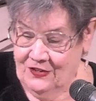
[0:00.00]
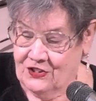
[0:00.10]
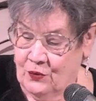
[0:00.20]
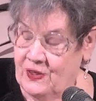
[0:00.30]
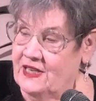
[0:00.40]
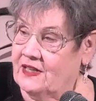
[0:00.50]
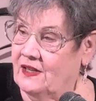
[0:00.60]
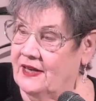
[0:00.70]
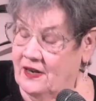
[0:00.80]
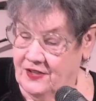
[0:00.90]
So we
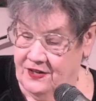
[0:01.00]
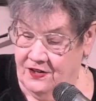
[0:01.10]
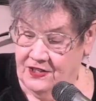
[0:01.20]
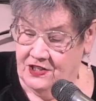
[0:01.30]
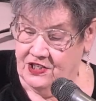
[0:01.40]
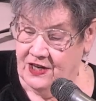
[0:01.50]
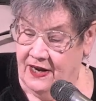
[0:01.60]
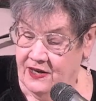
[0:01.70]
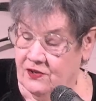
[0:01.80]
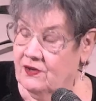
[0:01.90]
declare that our
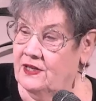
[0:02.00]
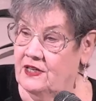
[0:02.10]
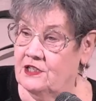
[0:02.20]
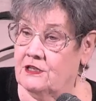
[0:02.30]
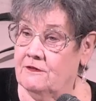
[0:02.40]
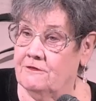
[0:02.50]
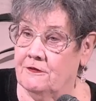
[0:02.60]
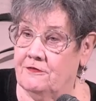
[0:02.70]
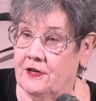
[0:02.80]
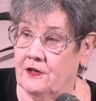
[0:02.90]
desire is
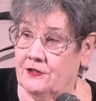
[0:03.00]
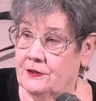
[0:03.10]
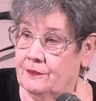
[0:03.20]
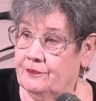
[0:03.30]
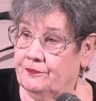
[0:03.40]
fulfilled.